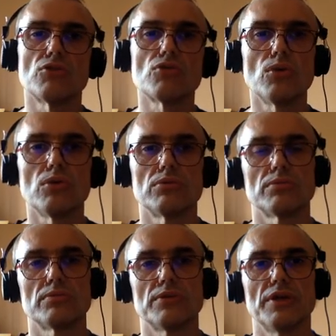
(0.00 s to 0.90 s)

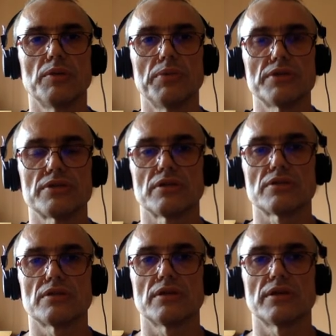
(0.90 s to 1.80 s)
rule in
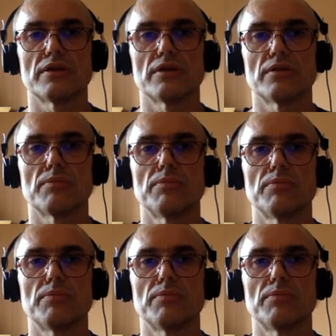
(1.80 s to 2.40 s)
business, like a